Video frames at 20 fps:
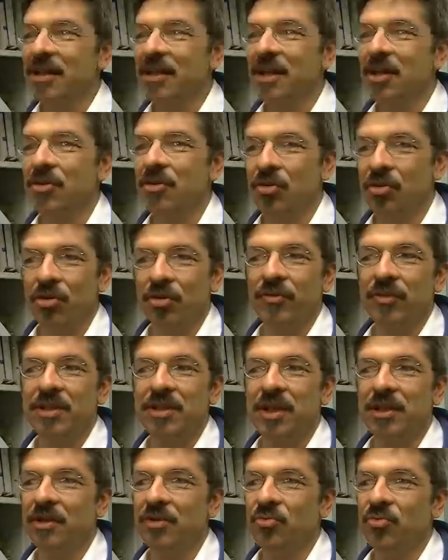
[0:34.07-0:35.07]
And then all of a
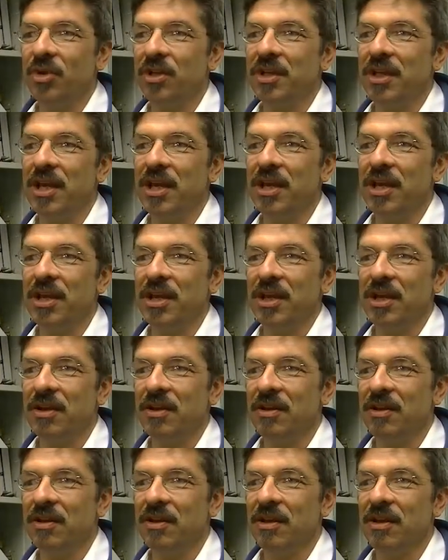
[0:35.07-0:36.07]
sudden one day
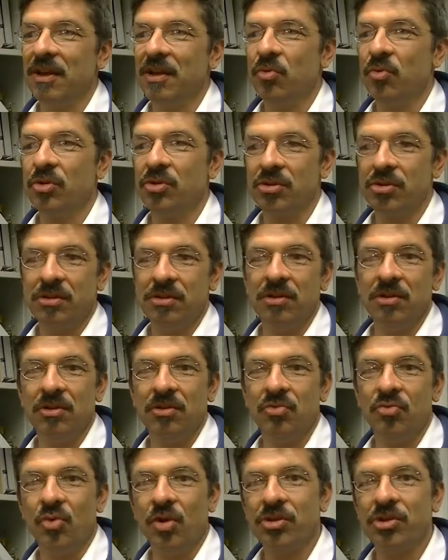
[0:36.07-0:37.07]
he was
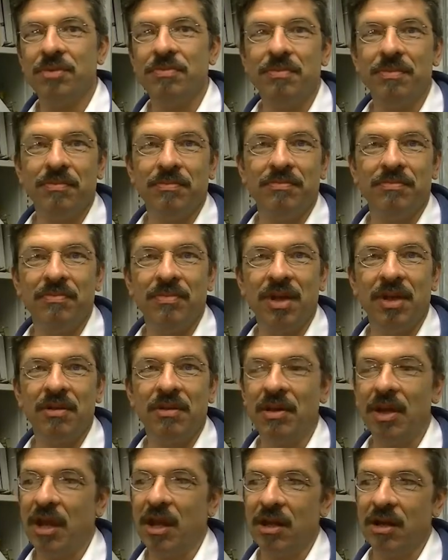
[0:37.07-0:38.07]
watching me
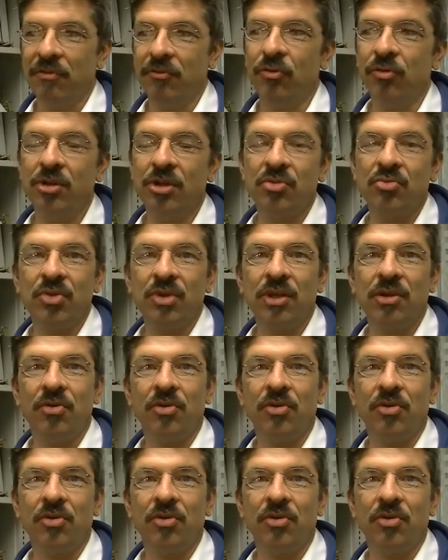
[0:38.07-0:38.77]
taking a footage with a